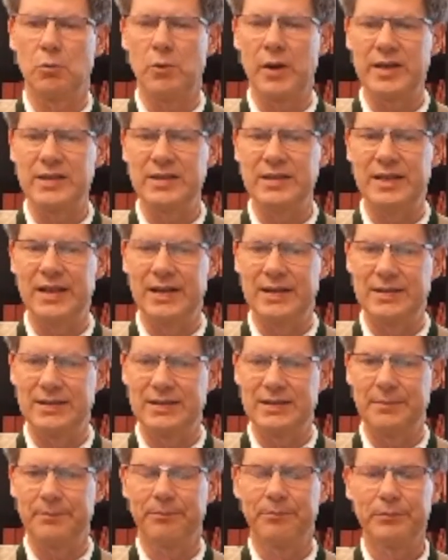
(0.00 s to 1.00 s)

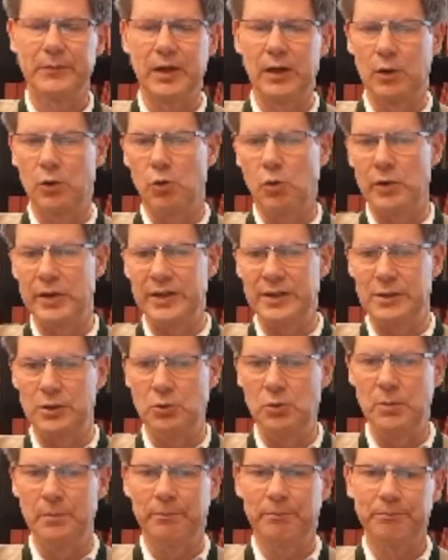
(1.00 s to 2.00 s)
residence, according
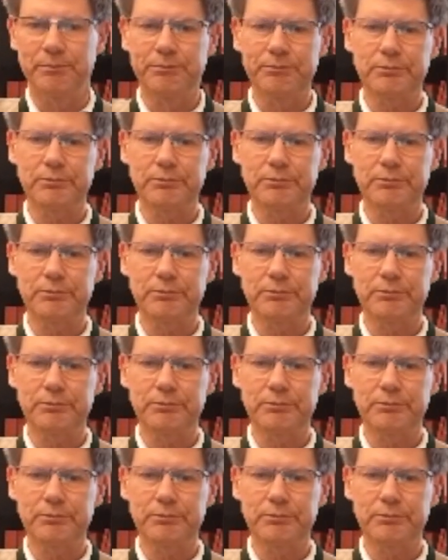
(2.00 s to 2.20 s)
to